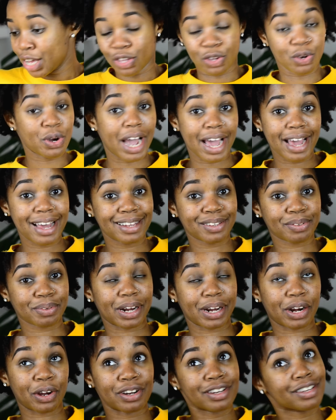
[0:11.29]
you guys
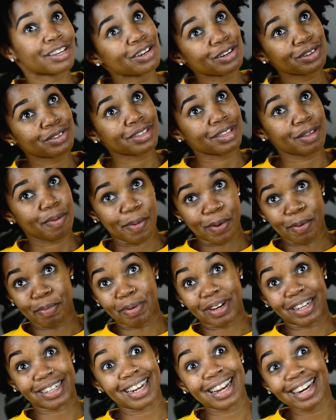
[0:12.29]
will continue to see them on
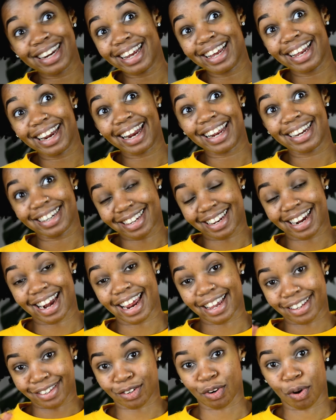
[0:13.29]
my channel until
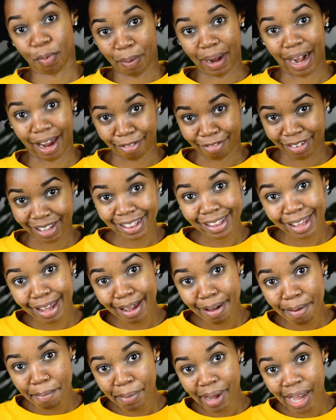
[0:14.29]
I stop loving
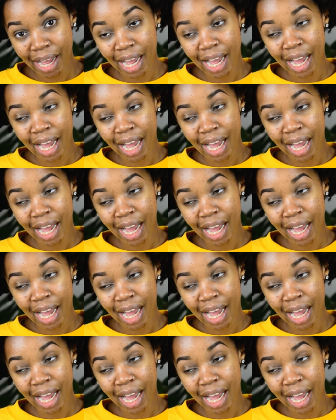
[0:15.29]
them.